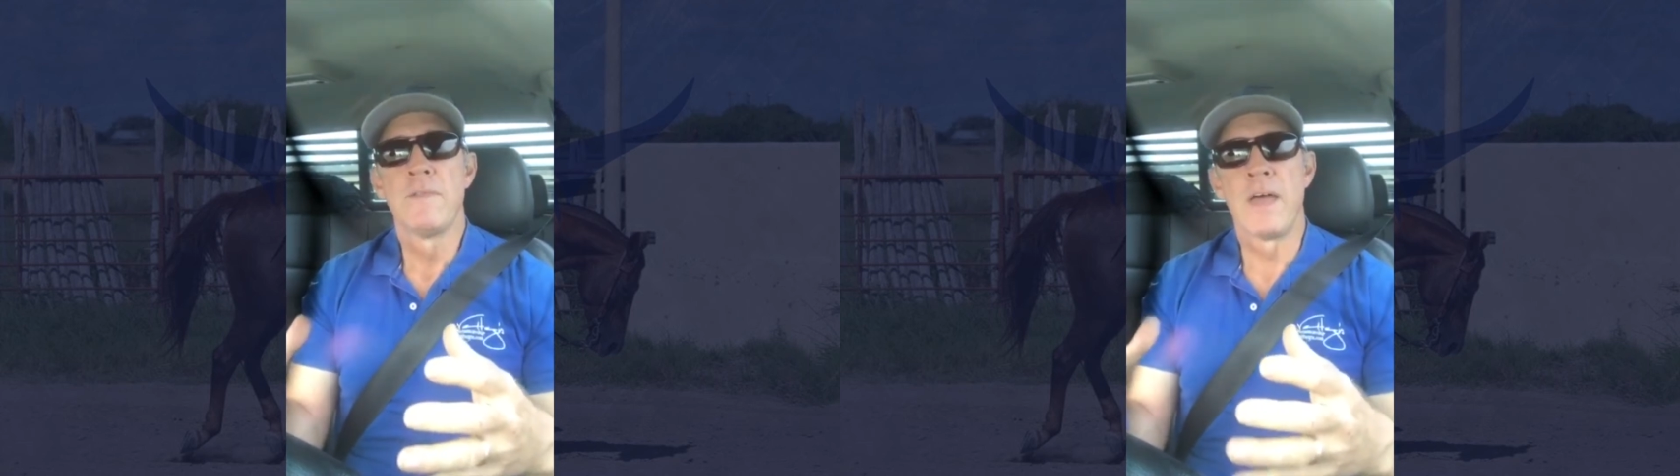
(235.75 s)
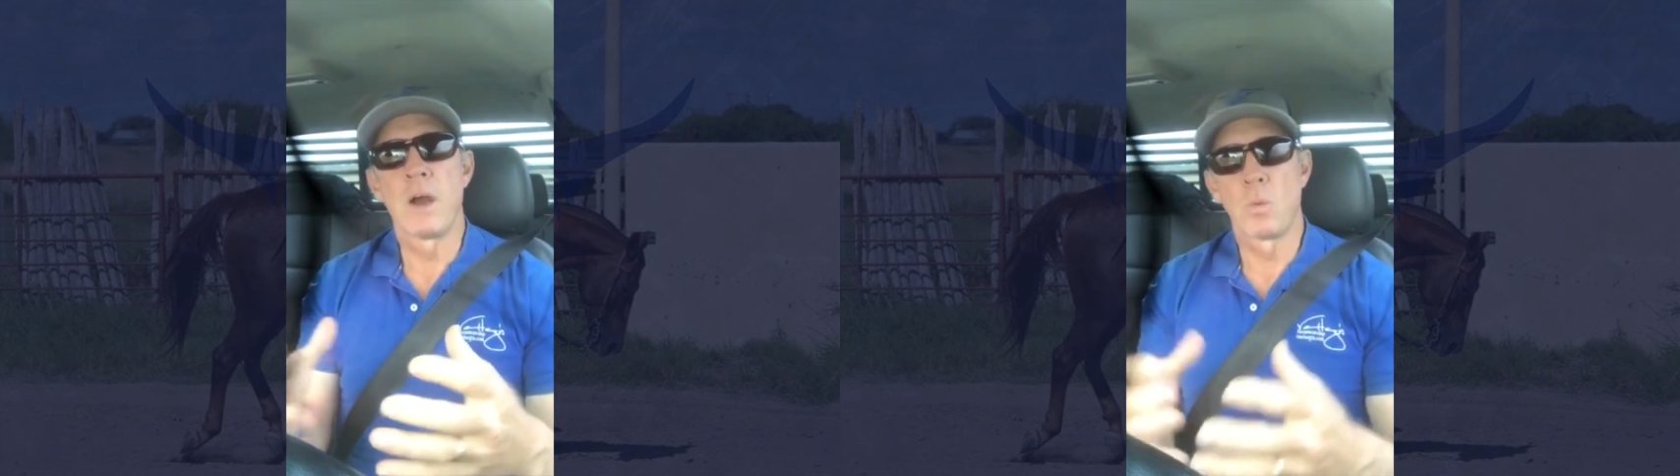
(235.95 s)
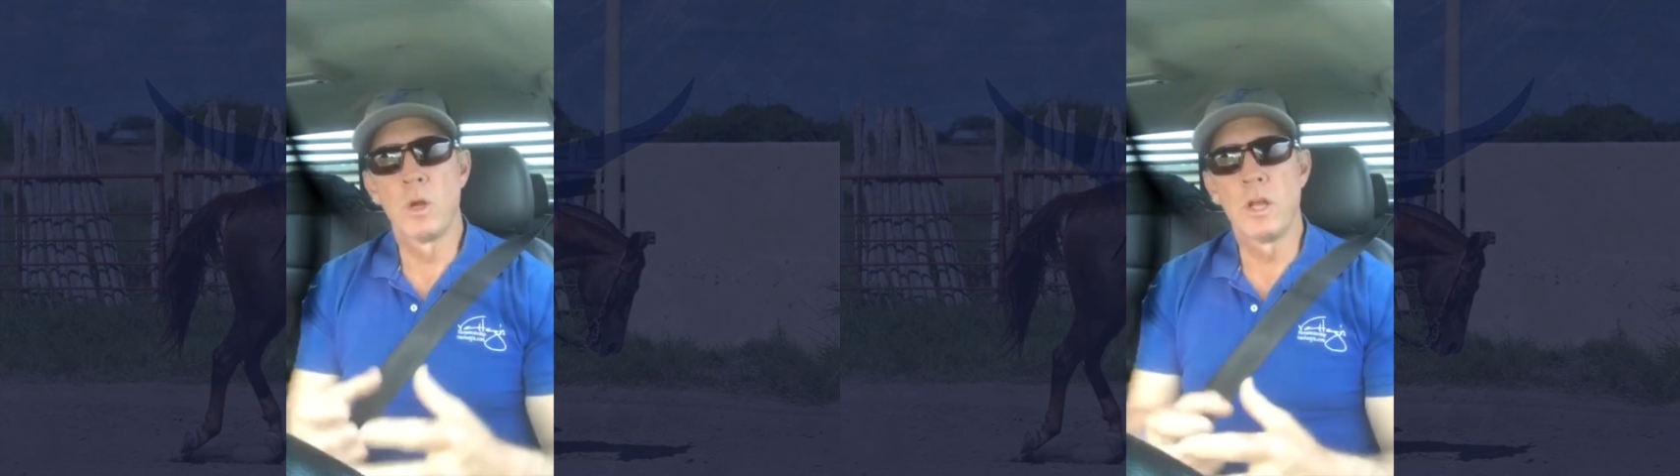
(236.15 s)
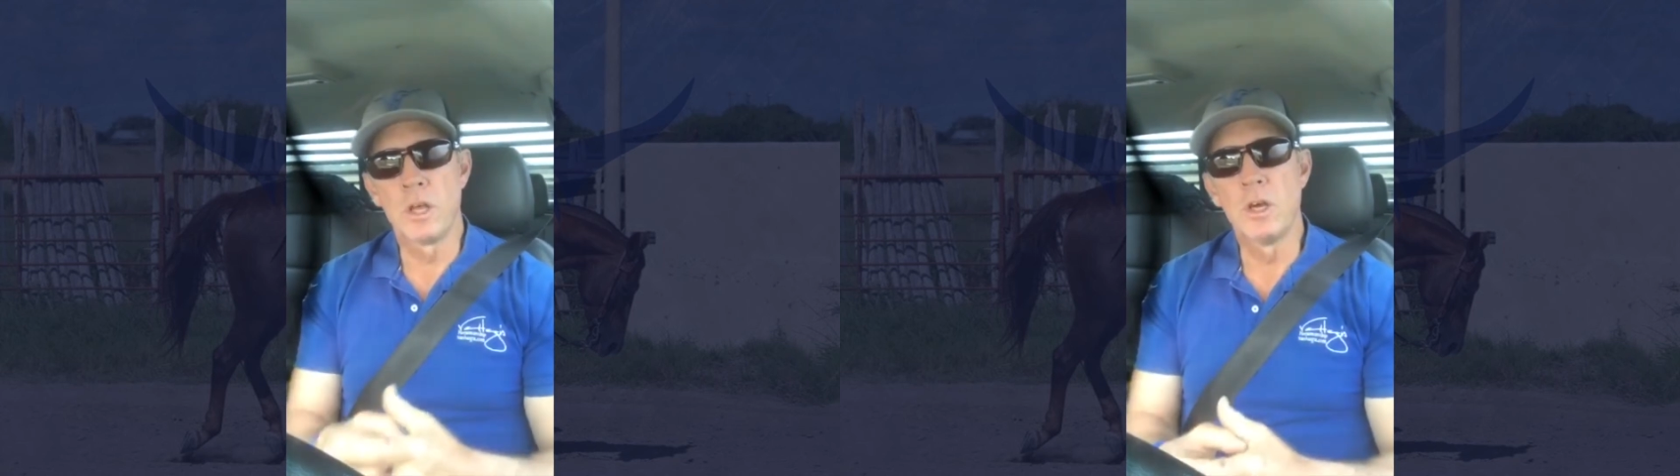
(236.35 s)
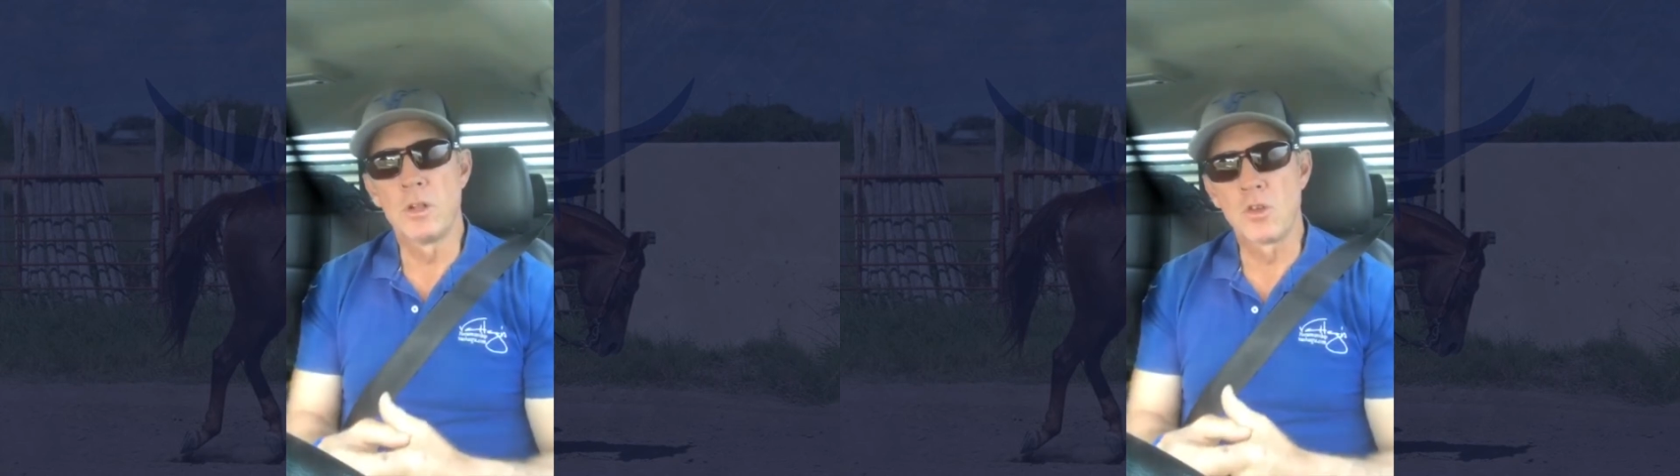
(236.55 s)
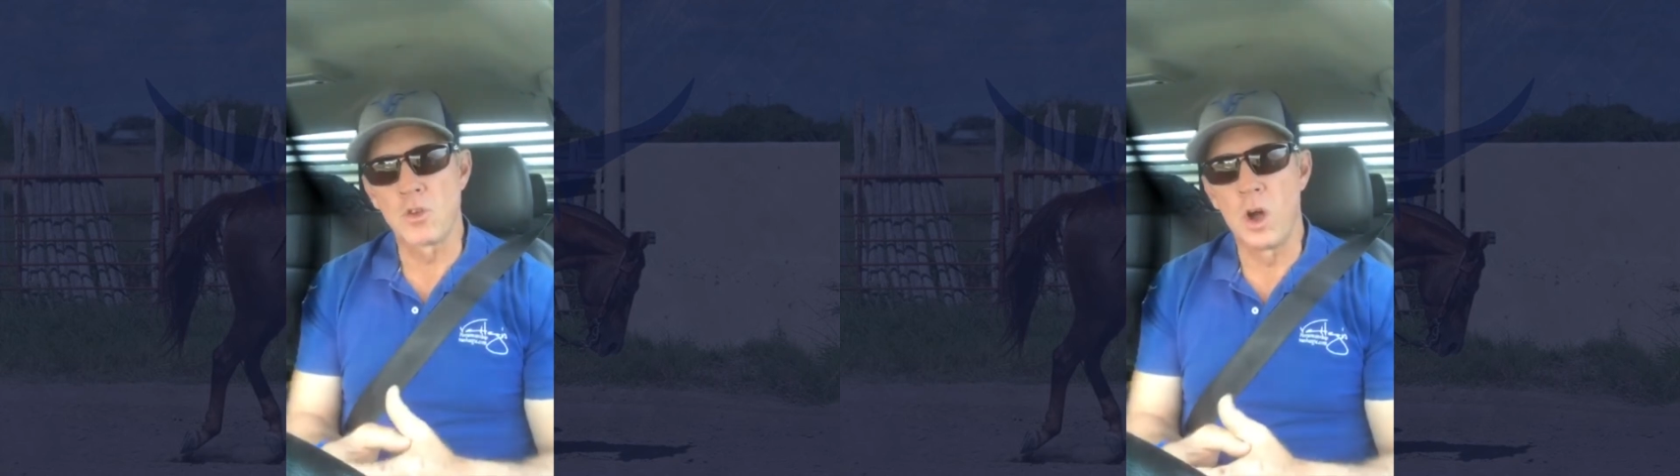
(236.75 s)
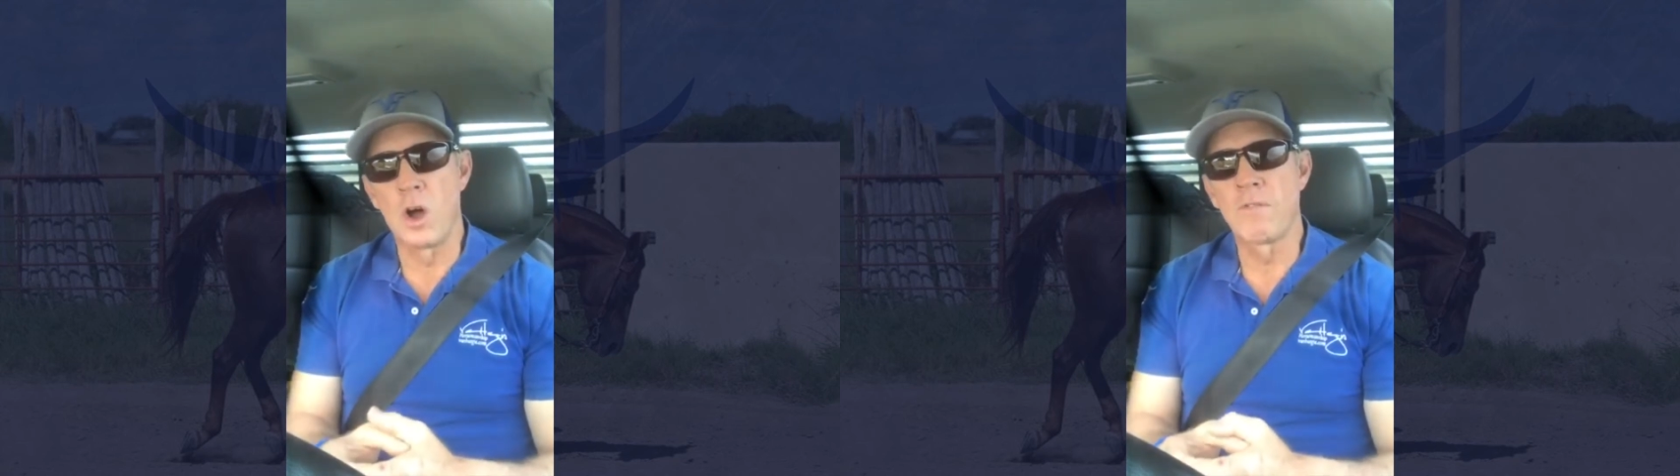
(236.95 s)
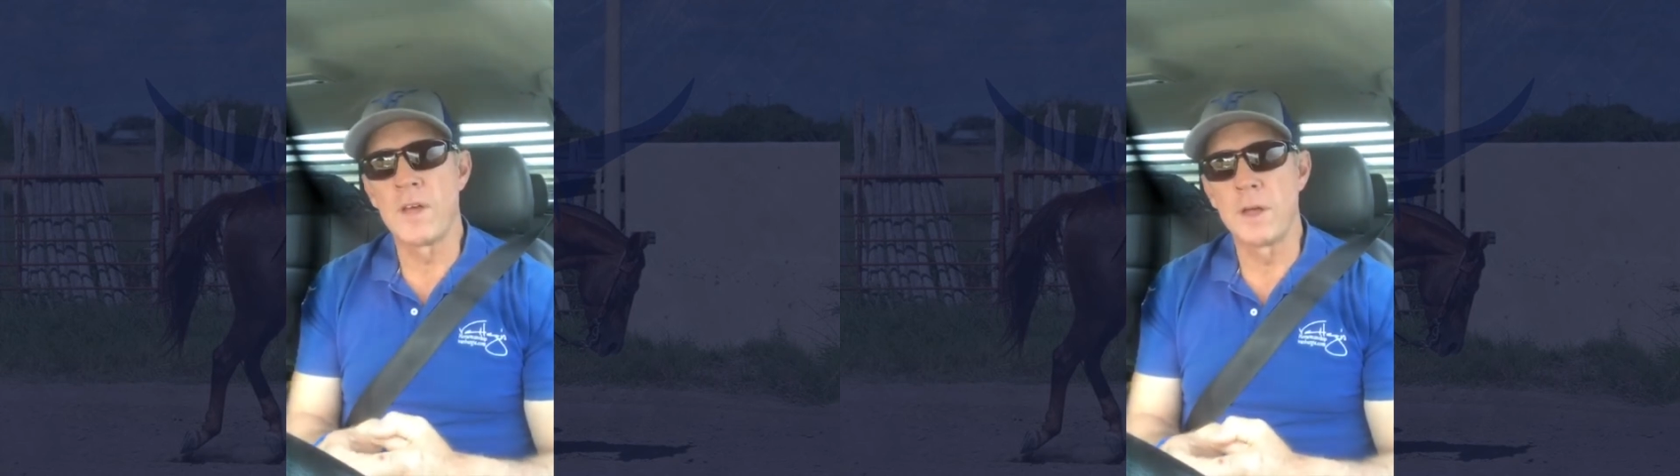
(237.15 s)
that really good,
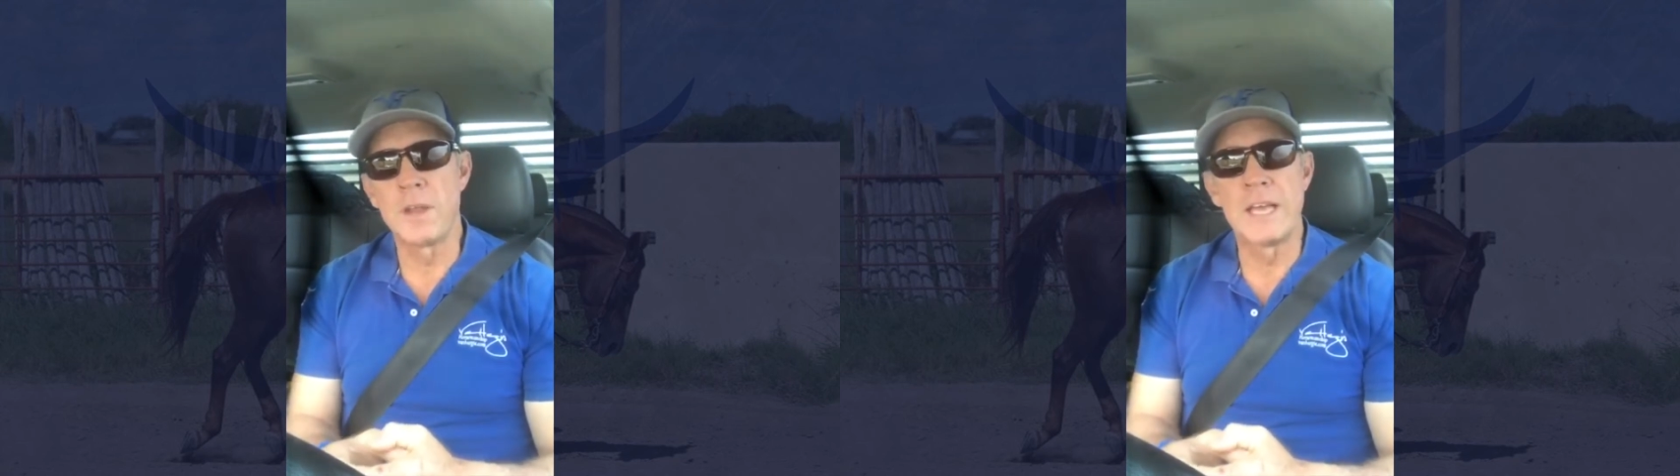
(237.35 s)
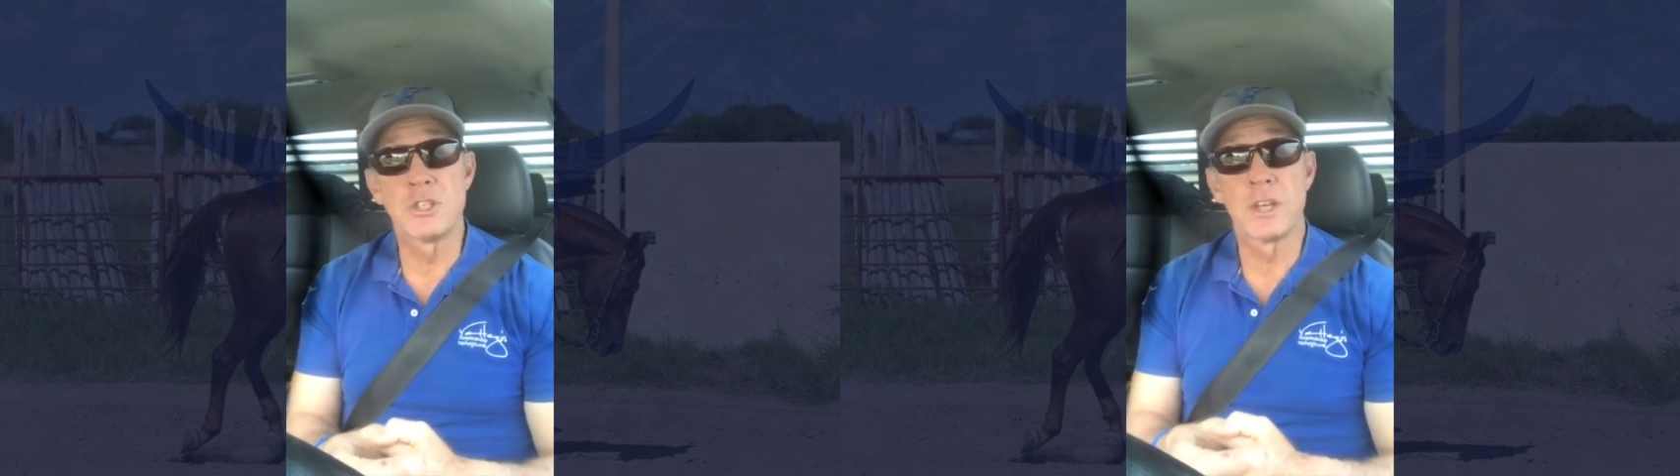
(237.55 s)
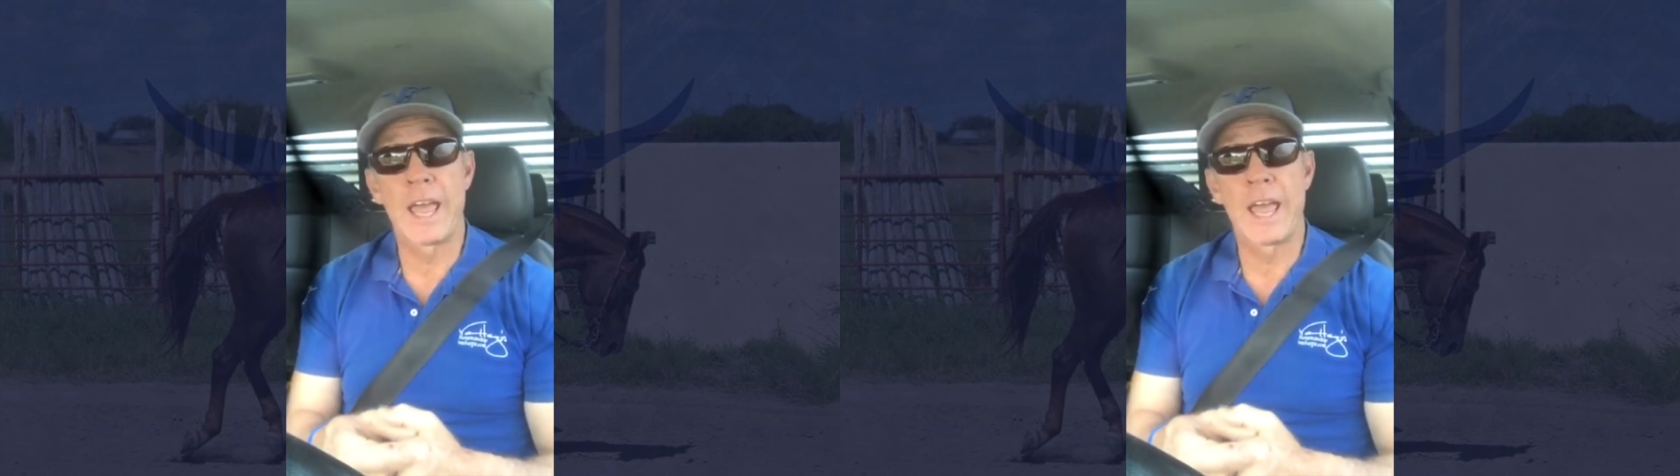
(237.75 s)
strong foundation